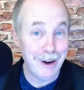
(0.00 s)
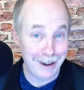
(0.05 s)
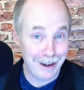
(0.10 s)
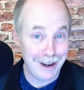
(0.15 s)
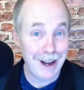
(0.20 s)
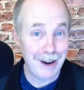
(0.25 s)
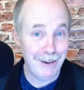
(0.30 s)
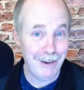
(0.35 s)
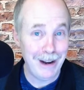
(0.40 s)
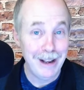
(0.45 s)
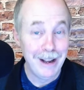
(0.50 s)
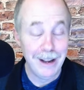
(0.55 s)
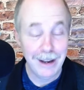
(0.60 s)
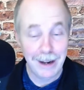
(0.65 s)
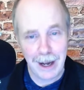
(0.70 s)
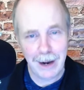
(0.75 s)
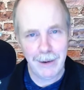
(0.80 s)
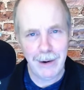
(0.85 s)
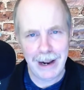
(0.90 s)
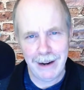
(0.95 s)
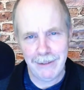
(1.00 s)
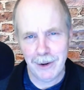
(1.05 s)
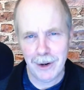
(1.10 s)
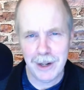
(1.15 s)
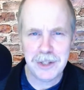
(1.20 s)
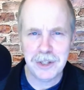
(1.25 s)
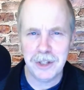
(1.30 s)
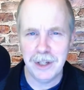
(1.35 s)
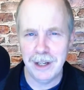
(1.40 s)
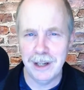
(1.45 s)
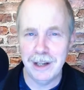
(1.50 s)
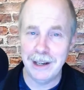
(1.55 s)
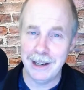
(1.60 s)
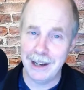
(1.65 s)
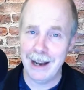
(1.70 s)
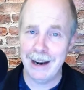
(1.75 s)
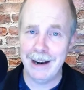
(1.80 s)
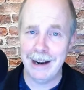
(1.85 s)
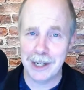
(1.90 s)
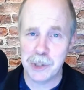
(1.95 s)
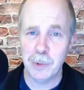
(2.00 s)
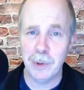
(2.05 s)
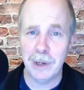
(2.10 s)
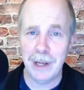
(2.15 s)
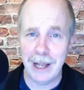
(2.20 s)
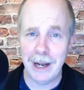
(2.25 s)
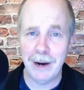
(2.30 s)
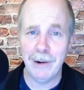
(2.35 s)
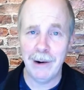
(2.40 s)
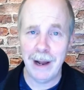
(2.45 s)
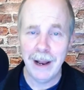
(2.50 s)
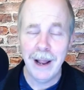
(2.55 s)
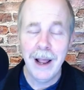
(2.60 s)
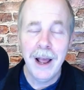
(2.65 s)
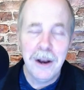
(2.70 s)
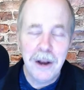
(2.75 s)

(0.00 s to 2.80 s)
Conrad, if you're listening and you got an extra one laying around.